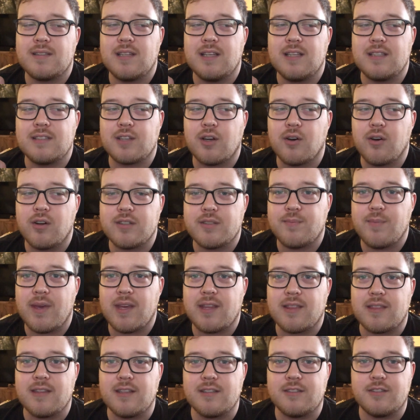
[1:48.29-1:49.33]
is going to
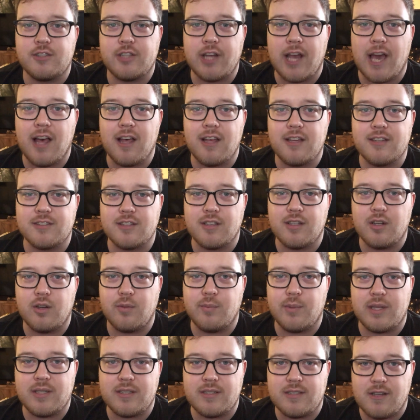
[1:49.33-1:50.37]
make this challenge a little
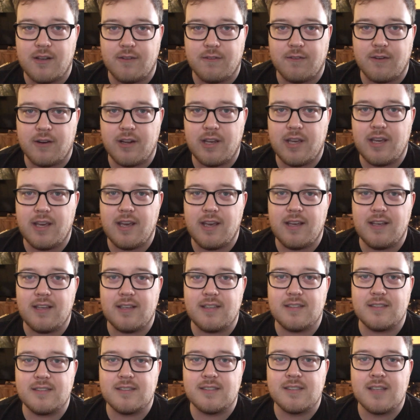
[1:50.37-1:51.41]
bit different
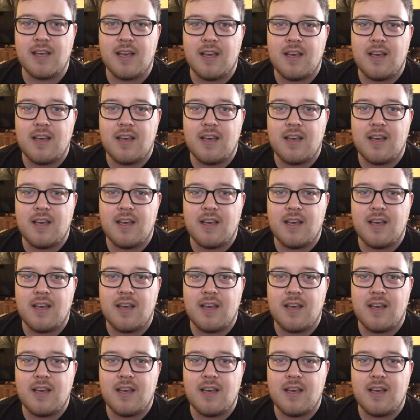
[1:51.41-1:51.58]
is